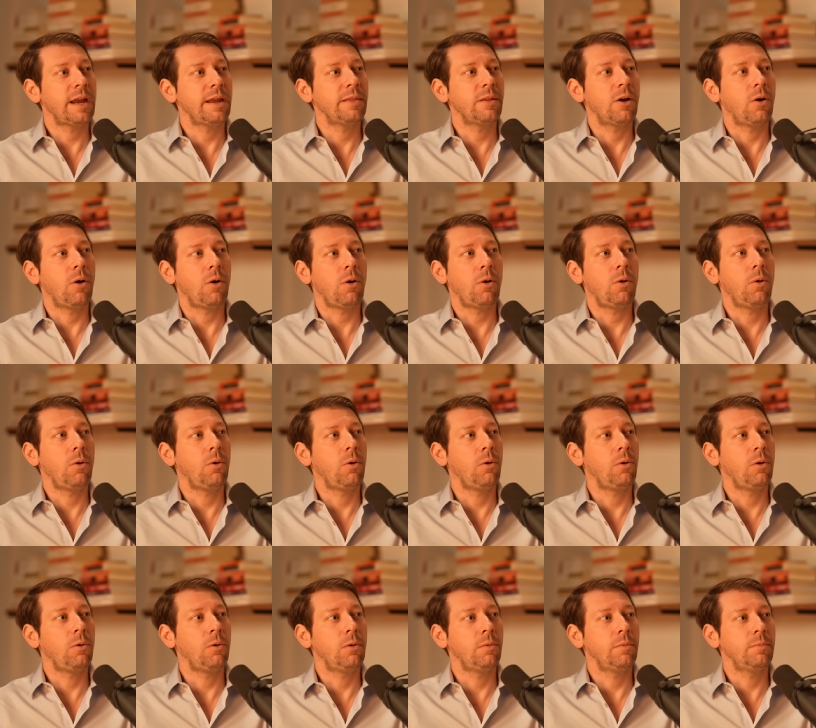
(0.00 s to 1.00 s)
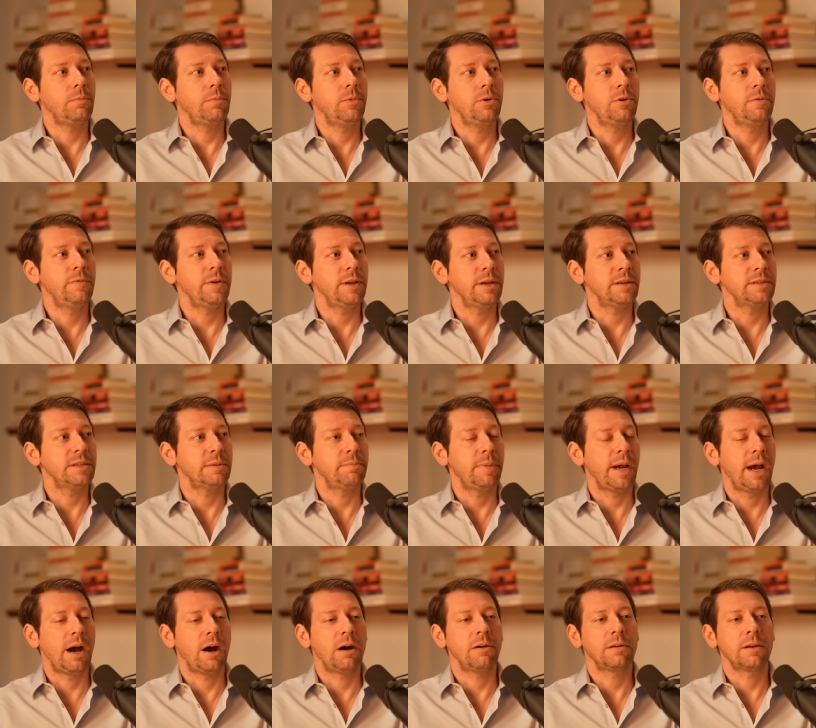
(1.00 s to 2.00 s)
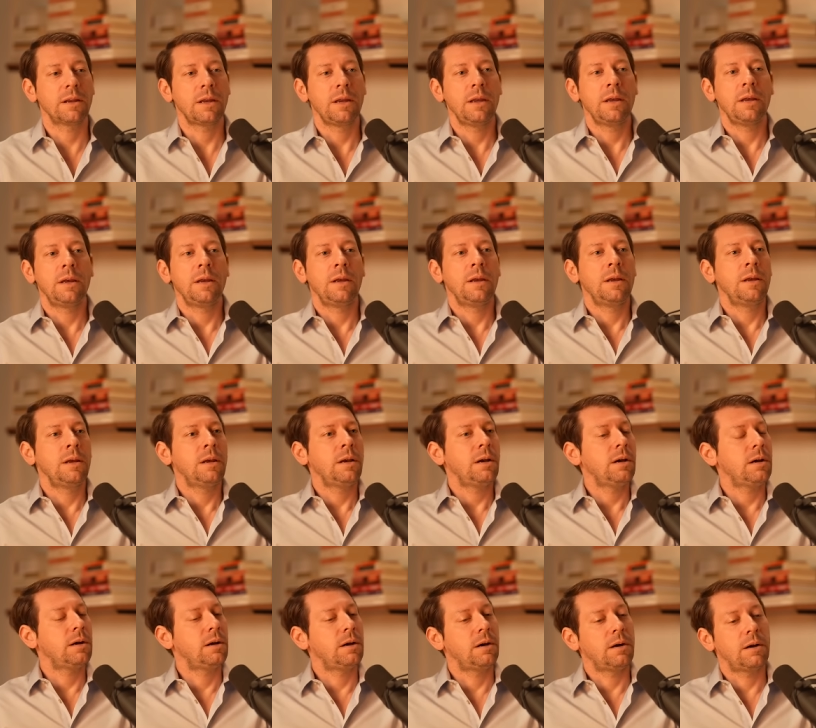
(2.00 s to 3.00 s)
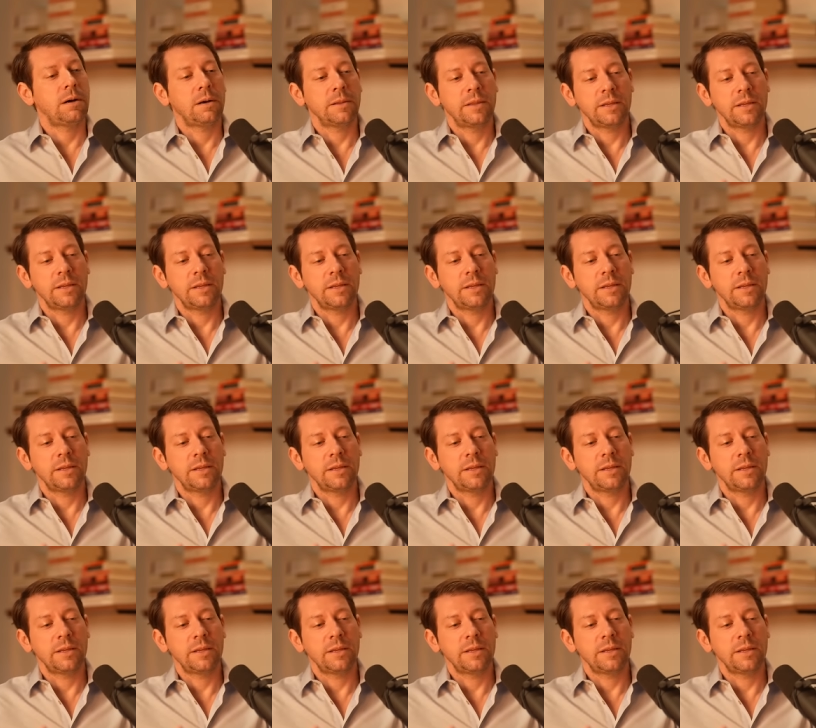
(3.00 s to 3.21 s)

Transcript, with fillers: And the whole movie is about, oh,